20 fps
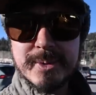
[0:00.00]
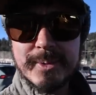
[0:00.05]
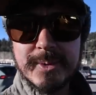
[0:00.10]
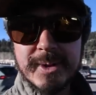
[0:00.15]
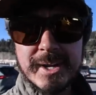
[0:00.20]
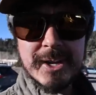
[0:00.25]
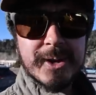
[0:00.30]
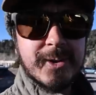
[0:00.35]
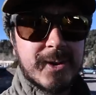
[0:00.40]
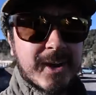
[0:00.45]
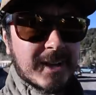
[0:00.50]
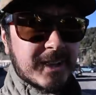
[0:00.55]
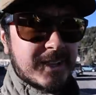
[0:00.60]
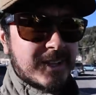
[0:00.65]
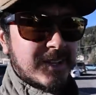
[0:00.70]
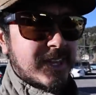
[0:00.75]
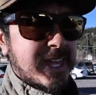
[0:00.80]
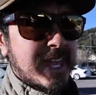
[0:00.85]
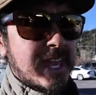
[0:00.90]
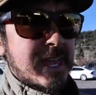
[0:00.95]
but we're gonna go on a
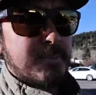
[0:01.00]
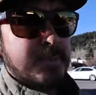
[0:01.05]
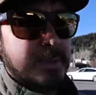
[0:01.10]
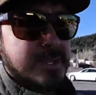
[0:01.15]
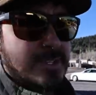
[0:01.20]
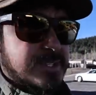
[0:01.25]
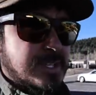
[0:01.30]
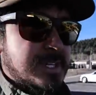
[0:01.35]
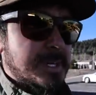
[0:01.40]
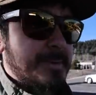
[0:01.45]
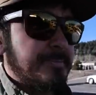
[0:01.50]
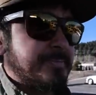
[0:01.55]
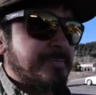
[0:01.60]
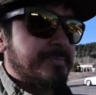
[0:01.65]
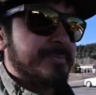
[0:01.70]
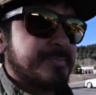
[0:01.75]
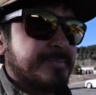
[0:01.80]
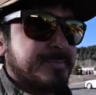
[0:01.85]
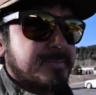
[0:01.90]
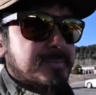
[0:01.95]
little camping trip,
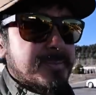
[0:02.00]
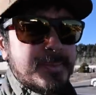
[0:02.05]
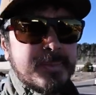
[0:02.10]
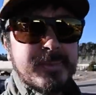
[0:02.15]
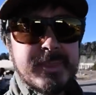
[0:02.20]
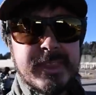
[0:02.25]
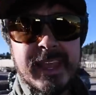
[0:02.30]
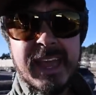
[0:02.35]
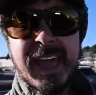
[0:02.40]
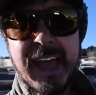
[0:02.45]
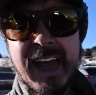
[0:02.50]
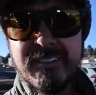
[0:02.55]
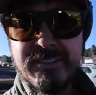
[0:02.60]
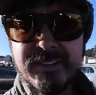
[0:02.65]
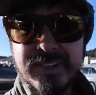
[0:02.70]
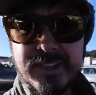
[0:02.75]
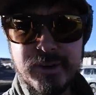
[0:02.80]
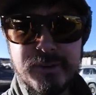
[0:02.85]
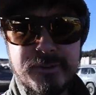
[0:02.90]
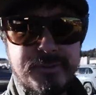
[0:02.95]
have
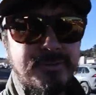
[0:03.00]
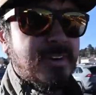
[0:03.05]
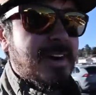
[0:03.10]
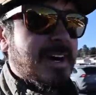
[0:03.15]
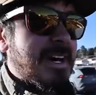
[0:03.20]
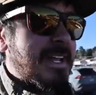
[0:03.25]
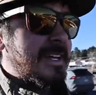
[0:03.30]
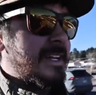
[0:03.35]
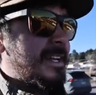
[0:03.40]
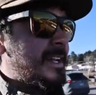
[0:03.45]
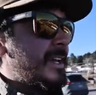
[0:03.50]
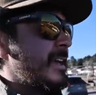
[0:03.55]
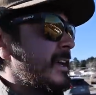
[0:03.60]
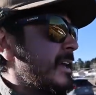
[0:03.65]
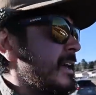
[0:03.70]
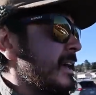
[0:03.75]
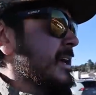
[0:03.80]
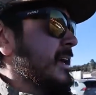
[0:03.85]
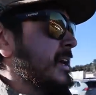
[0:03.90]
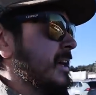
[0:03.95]
a little fun,
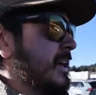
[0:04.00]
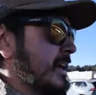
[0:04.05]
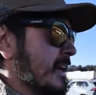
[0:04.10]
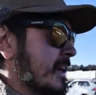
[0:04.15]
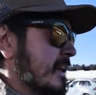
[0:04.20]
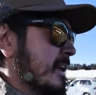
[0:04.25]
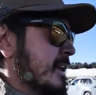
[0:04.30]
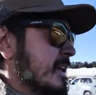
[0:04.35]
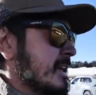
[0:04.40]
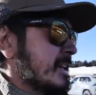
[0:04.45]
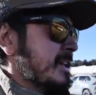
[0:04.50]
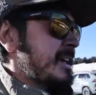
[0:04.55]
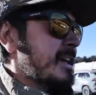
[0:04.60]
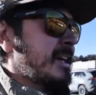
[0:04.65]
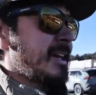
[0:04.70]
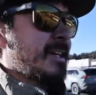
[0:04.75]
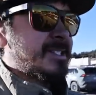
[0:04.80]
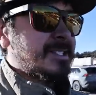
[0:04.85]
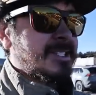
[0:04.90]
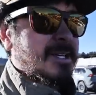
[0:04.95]

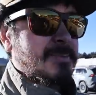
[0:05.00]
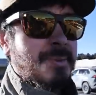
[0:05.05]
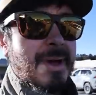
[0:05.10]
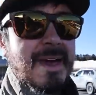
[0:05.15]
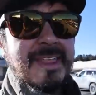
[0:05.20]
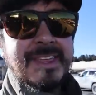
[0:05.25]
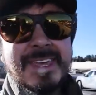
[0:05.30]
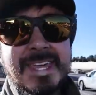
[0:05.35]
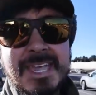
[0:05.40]
sit by the